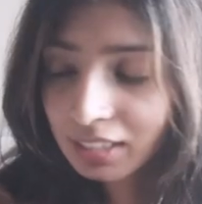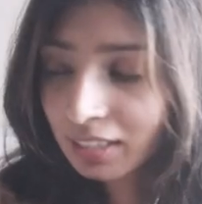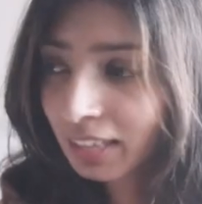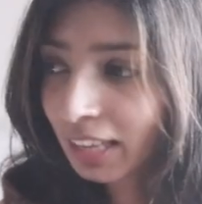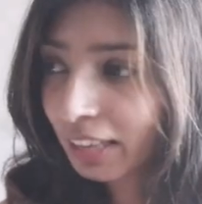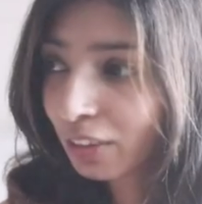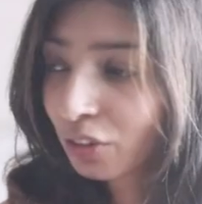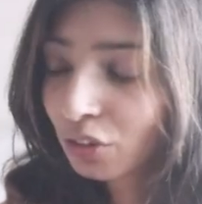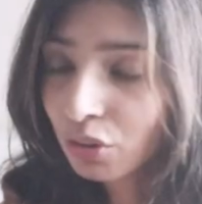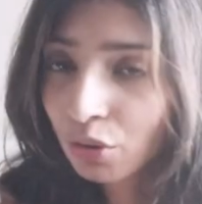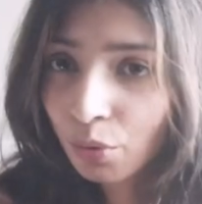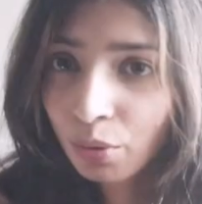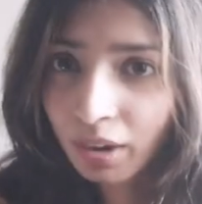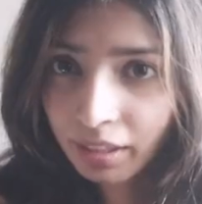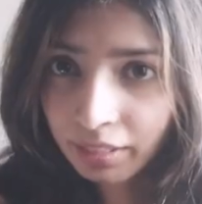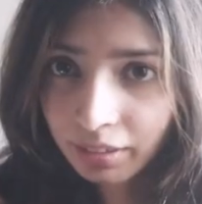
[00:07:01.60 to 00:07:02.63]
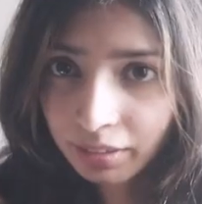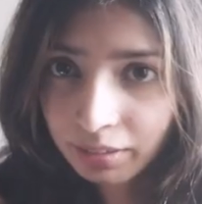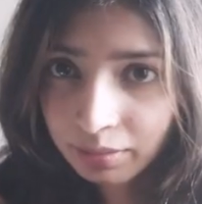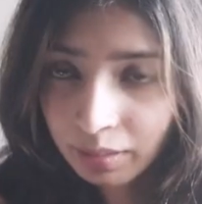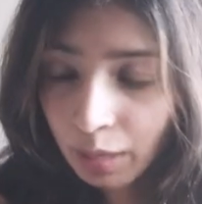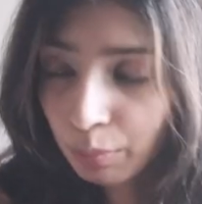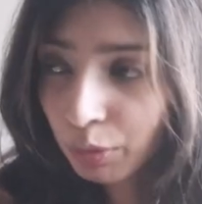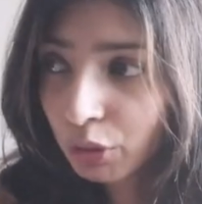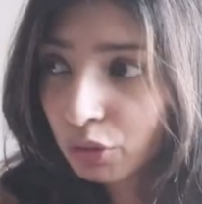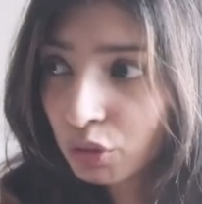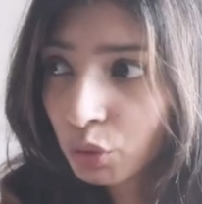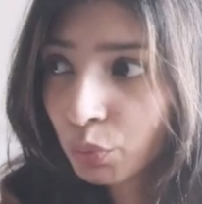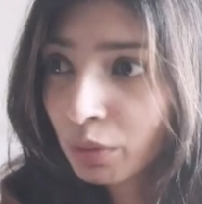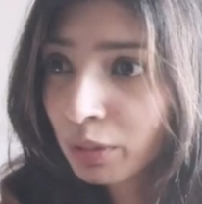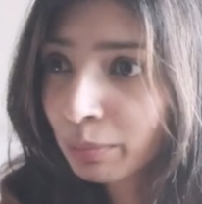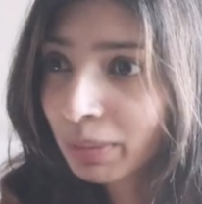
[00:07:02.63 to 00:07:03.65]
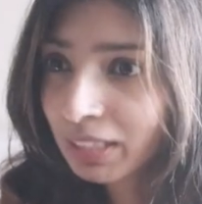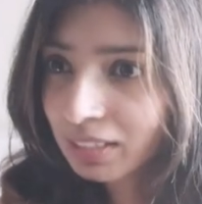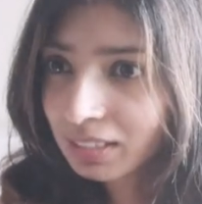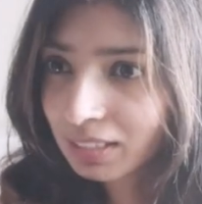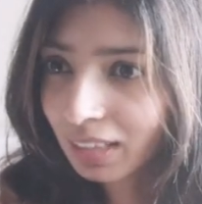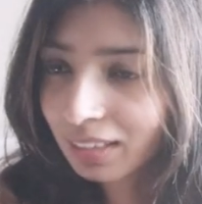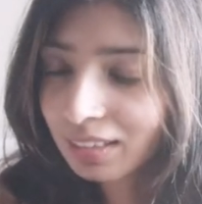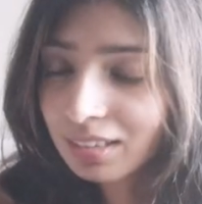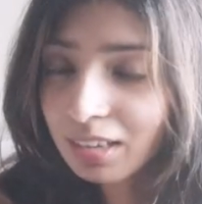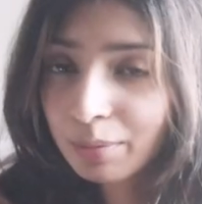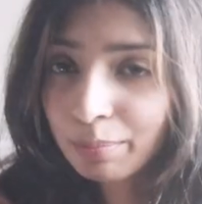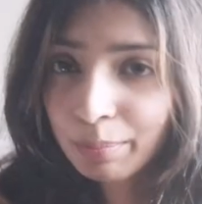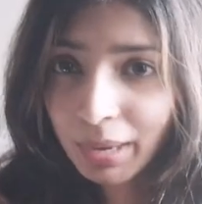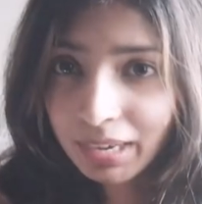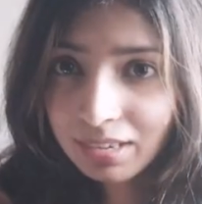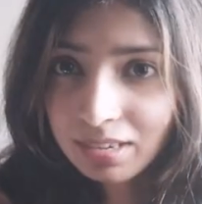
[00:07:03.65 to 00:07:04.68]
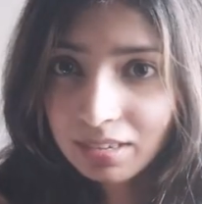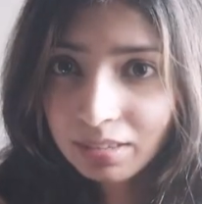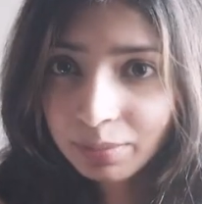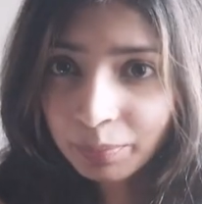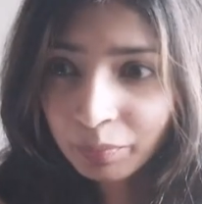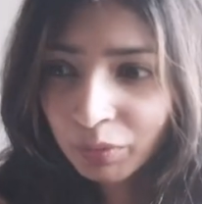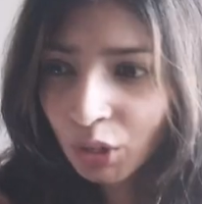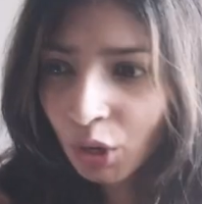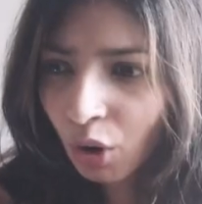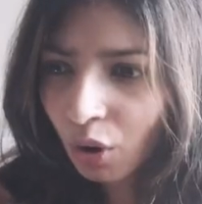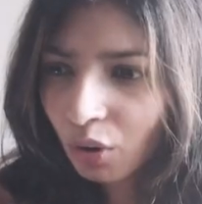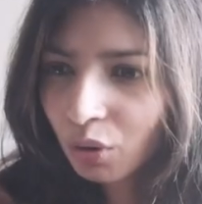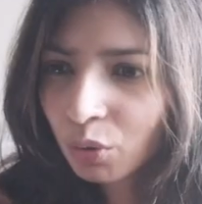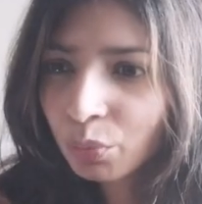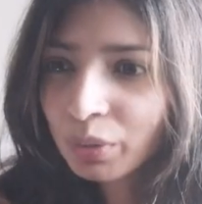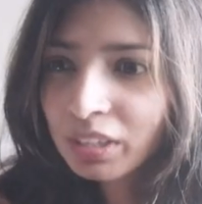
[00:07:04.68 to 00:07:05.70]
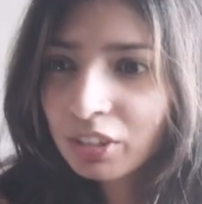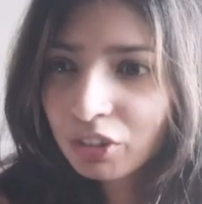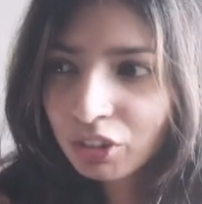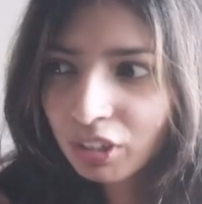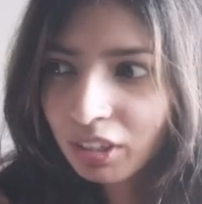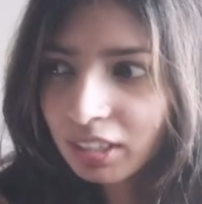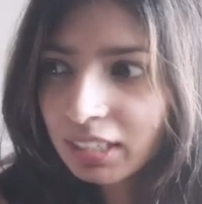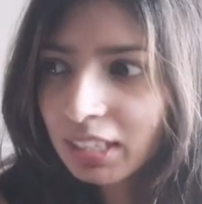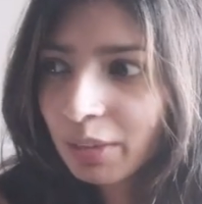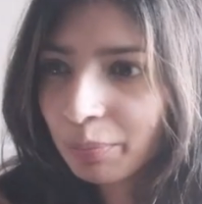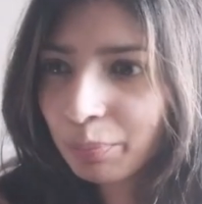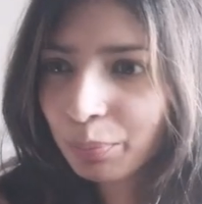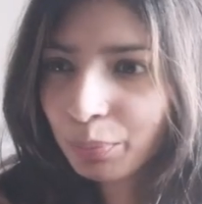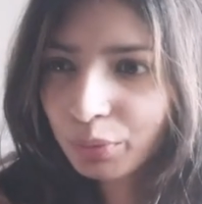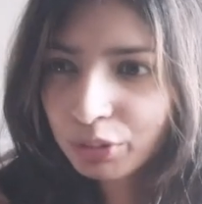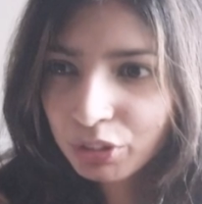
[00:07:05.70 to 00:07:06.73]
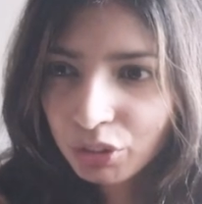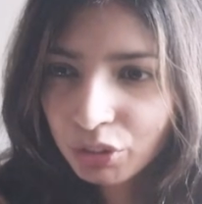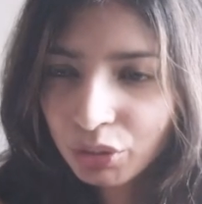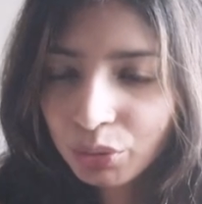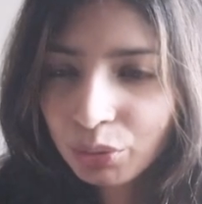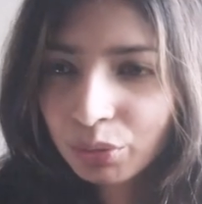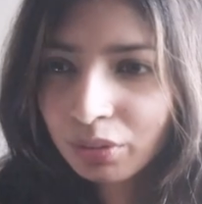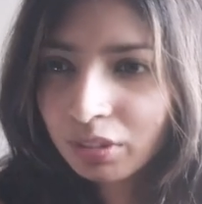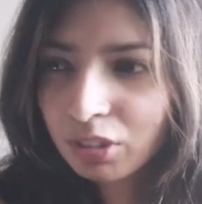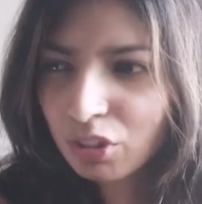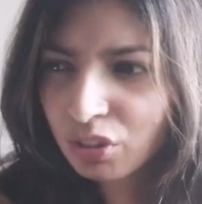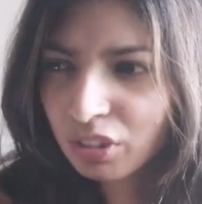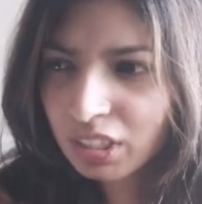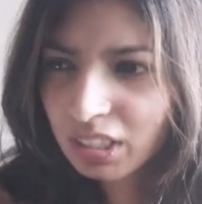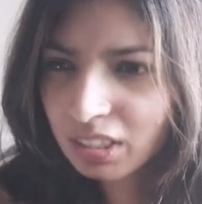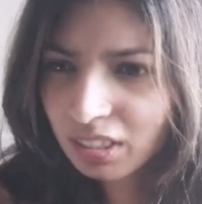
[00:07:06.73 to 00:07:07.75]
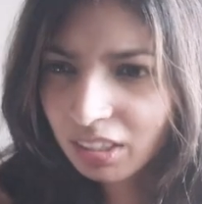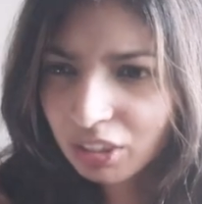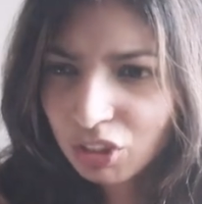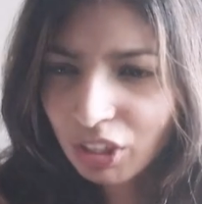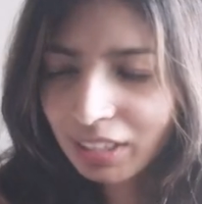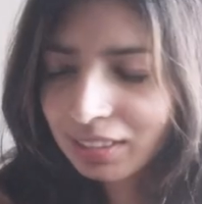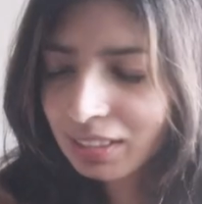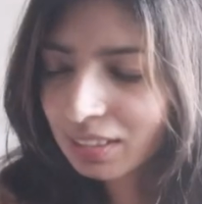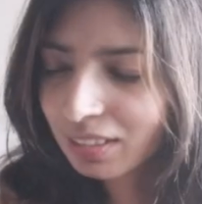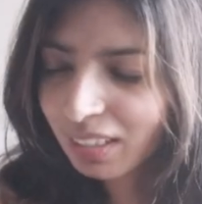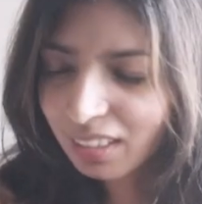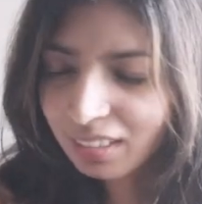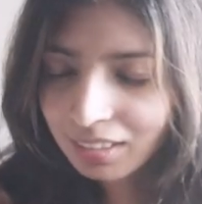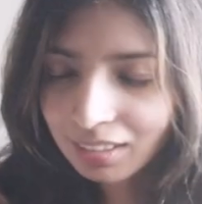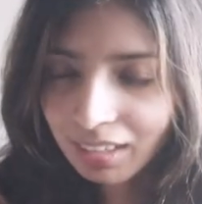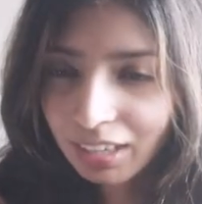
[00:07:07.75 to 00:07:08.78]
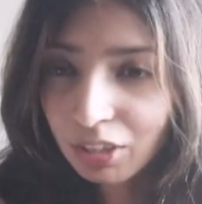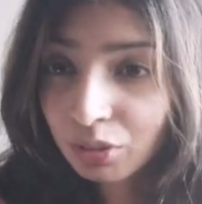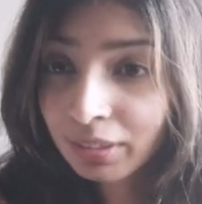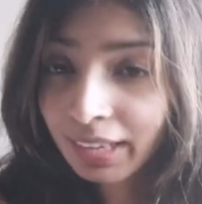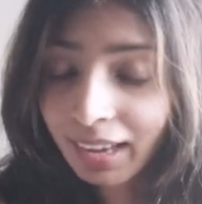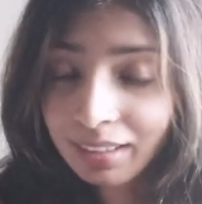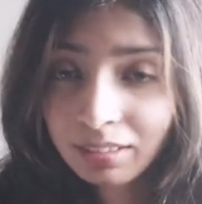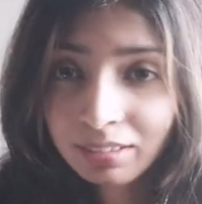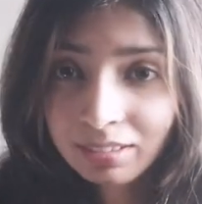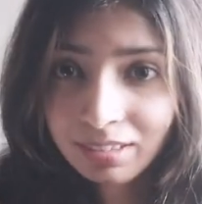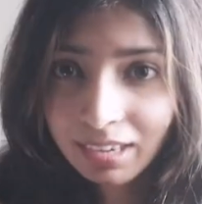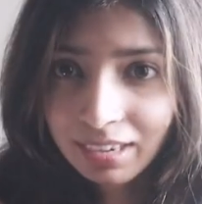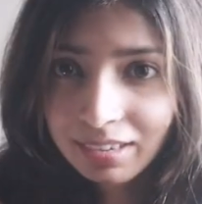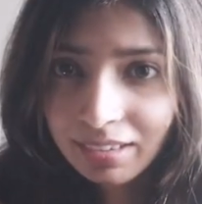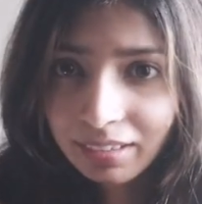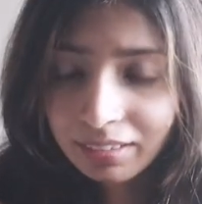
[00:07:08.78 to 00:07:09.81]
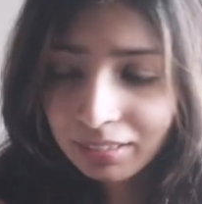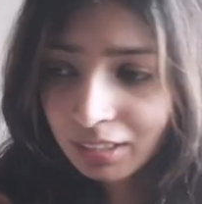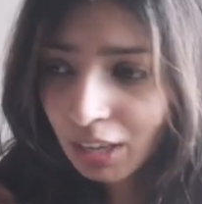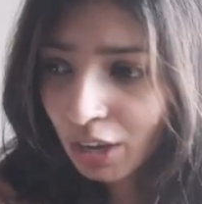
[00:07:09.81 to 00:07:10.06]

like no other, because you will be assigned a mentor who will really push you to research and study and to gather data